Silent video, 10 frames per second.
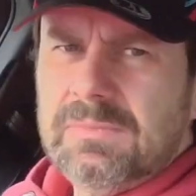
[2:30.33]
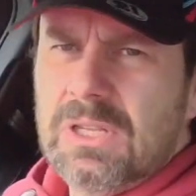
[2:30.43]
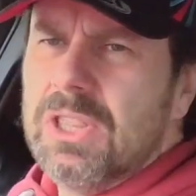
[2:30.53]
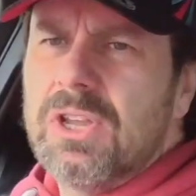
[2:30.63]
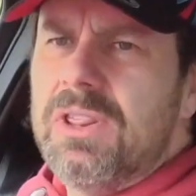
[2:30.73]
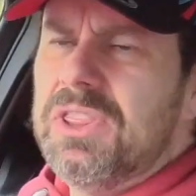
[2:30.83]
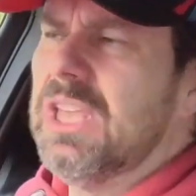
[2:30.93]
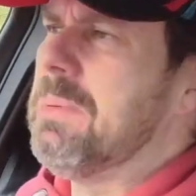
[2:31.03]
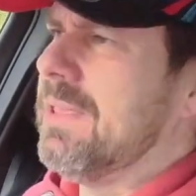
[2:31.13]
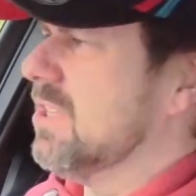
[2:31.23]
Another great
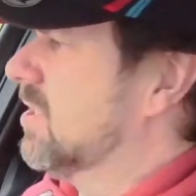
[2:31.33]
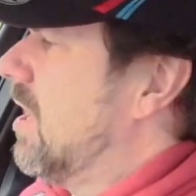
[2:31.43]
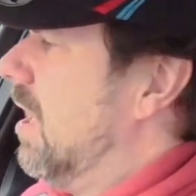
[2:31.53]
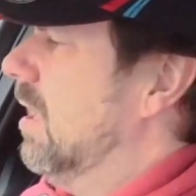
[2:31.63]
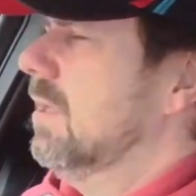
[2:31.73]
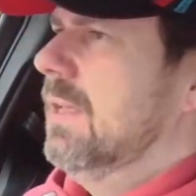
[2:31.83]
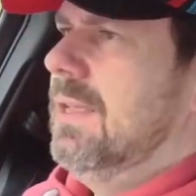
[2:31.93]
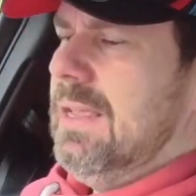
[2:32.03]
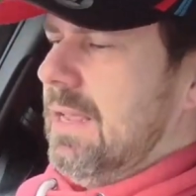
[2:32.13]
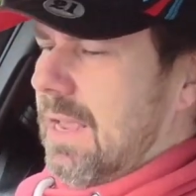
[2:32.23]
thing about this car,
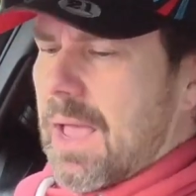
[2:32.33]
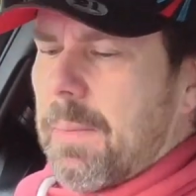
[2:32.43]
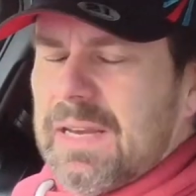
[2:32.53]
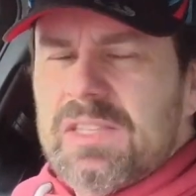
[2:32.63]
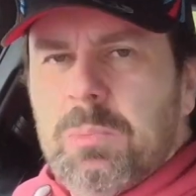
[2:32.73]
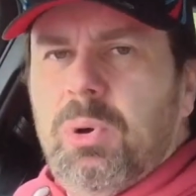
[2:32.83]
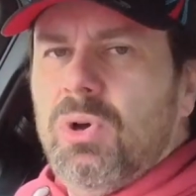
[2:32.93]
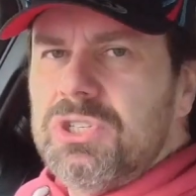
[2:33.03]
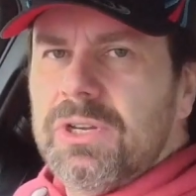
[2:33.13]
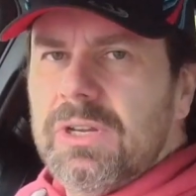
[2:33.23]
I mean, it's a
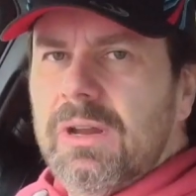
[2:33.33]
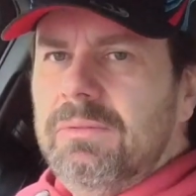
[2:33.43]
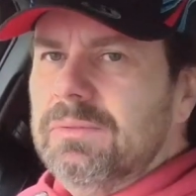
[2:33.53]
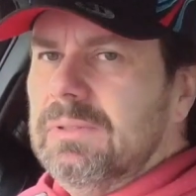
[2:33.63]
Porsche, you know,